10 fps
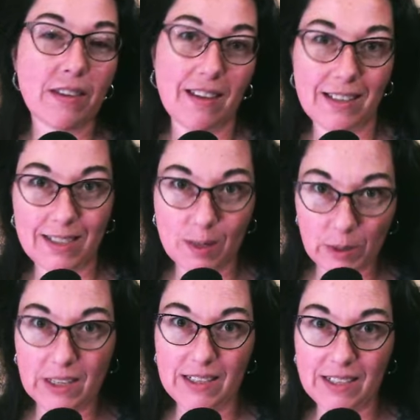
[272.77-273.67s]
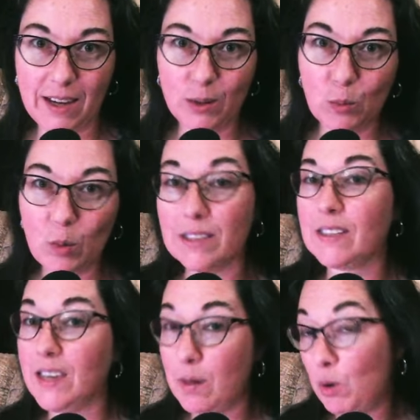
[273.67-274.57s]
of the things that Billy said was
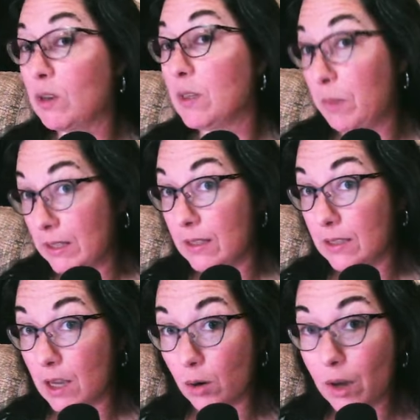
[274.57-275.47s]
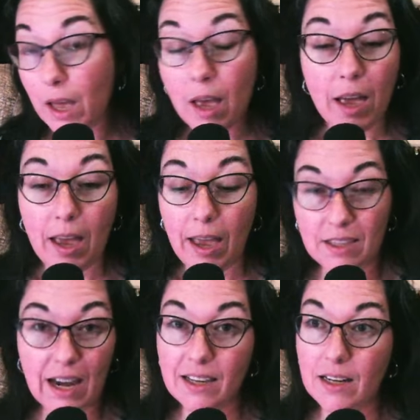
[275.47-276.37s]
keep your expenses low.
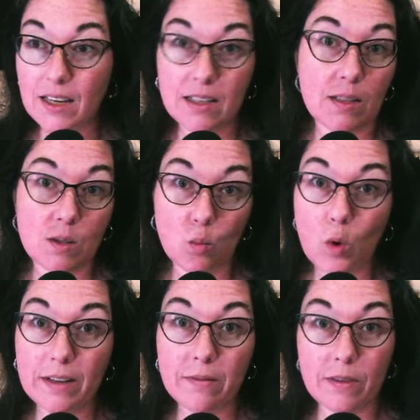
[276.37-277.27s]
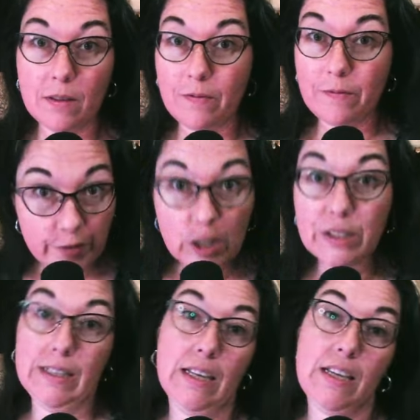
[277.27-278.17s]
That is one of the
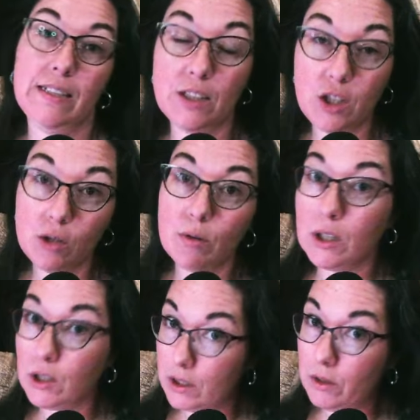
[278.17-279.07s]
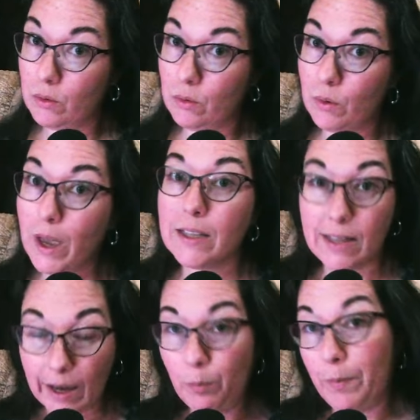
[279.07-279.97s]
first things that you can do to
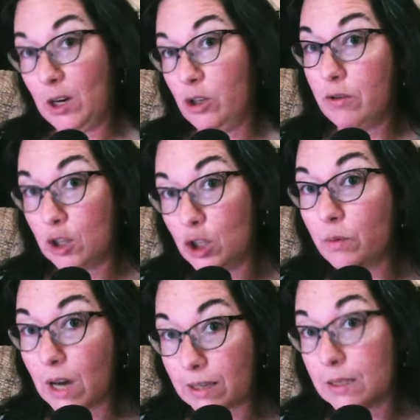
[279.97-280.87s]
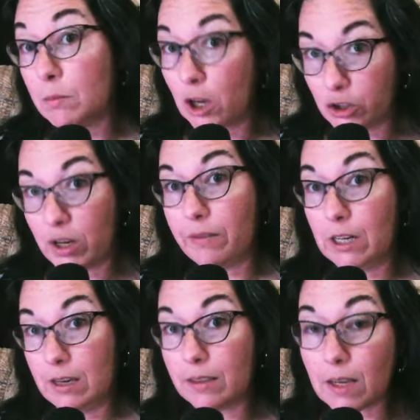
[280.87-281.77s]
help make sure that you've got some
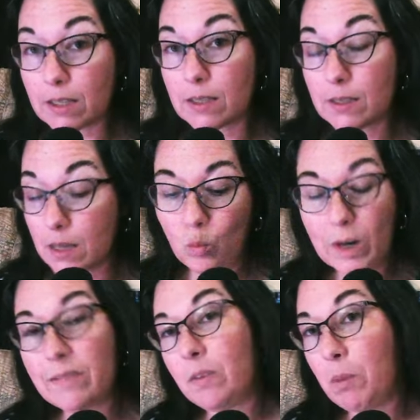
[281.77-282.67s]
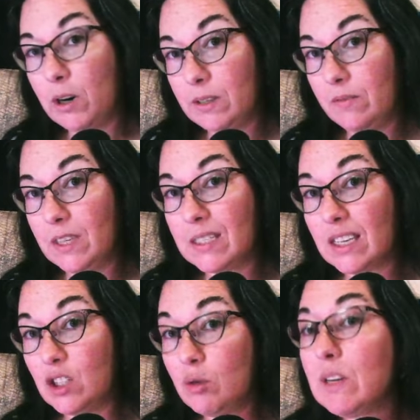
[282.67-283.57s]
longevity in this. One of the parts of this
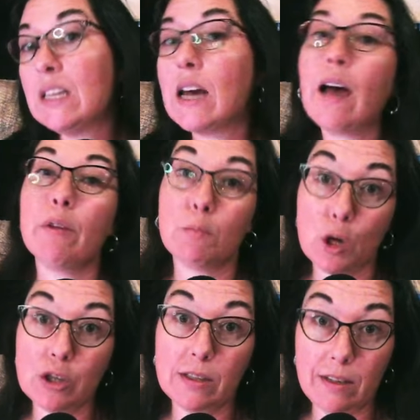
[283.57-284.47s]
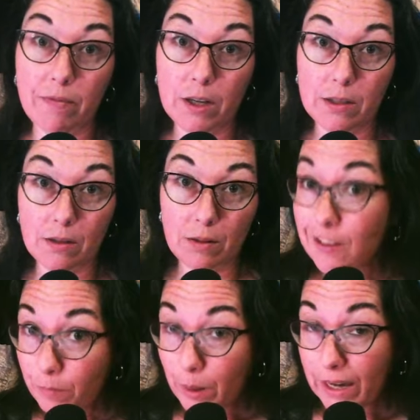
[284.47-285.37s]
is you need to have an emergency fund.
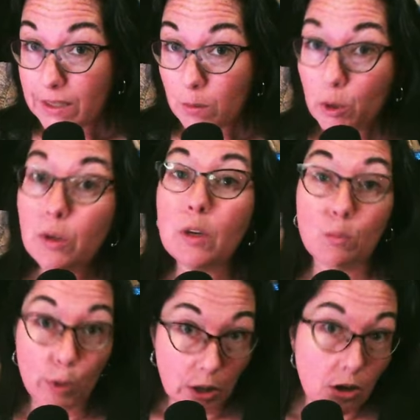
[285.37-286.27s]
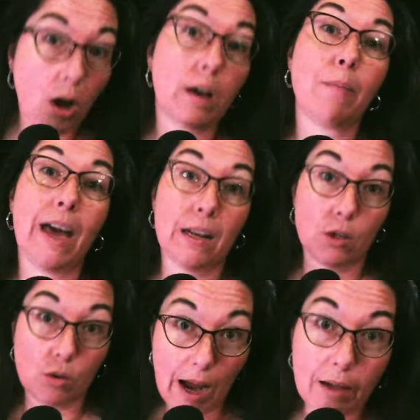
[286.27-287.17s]
If possible, put an automatic
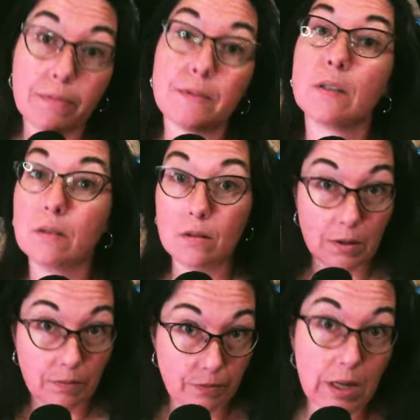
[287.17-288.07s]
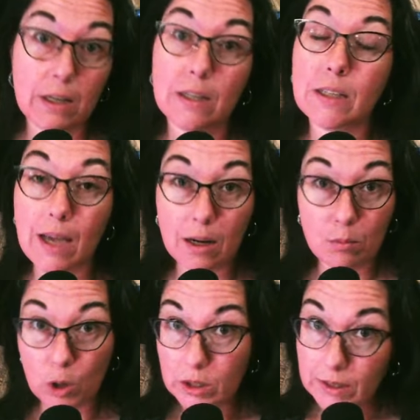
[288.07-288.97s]
draft to feed into that
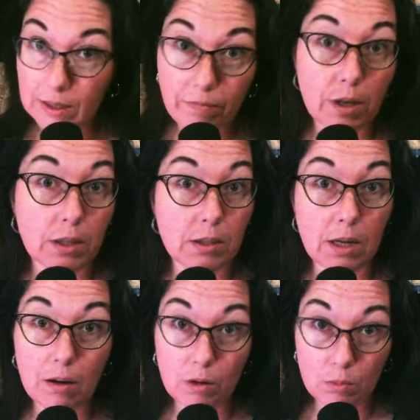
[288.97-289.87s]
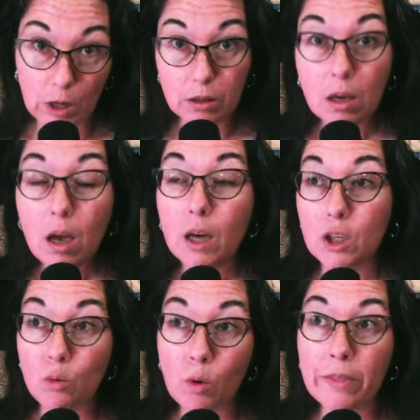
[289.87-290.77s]
emergency fund every month.
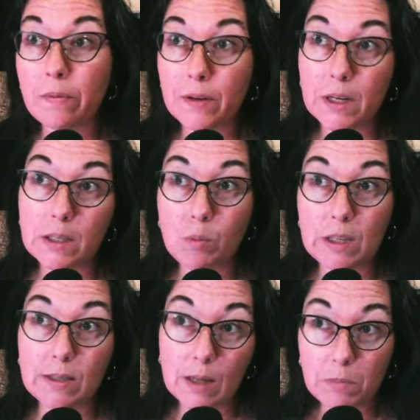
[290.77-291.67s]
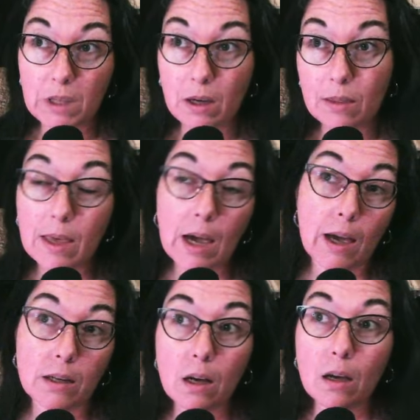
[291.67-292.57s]
You want the fund to be something
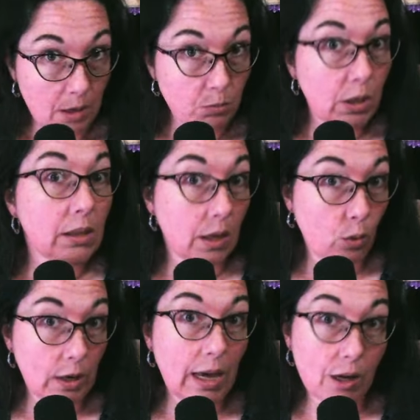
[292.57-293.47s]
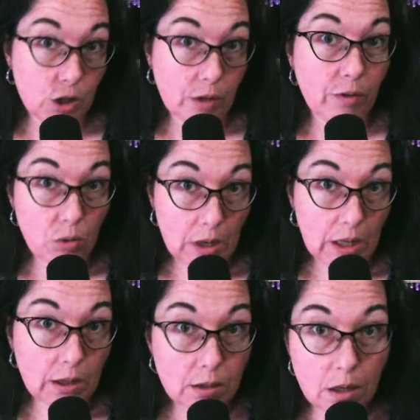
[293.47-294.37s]
that can be liquid cash if you
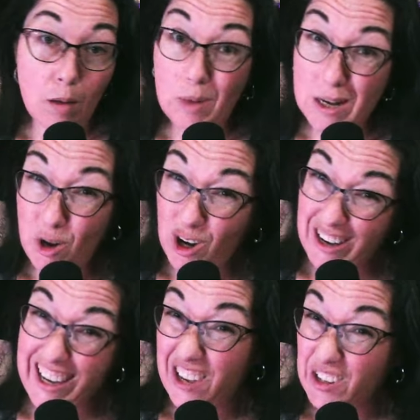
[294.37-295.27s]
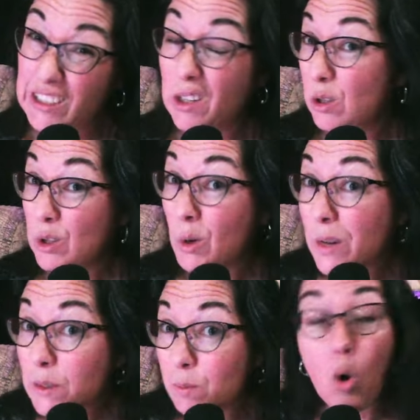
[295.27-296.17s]
need it. A money market account is a good
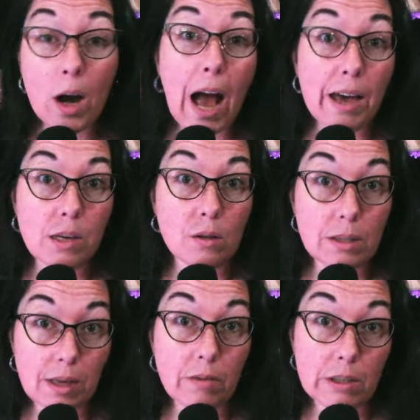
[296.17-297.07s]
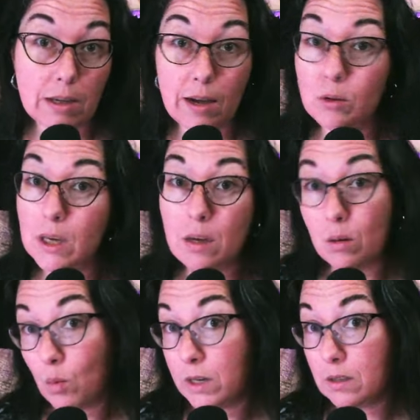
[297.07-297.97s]
choice or a high yield savings account.
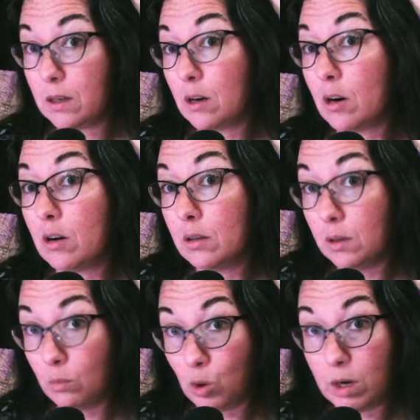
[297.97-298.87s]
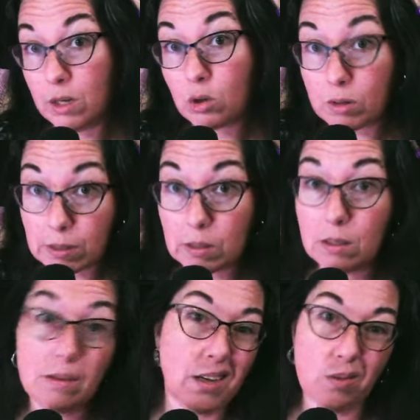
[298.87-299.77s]
Either one is going to earn a little more interest
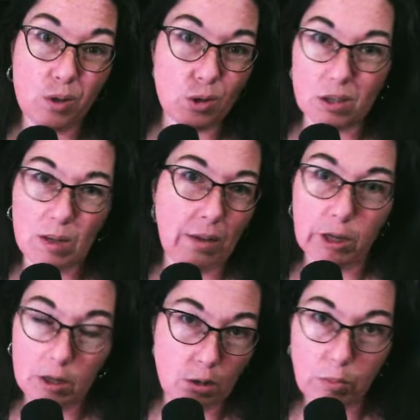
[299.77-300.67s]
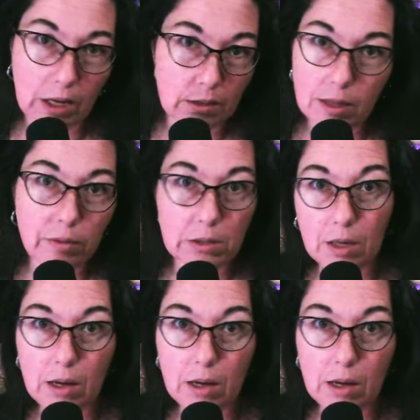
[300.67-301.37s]
than if you just have it in your bank savings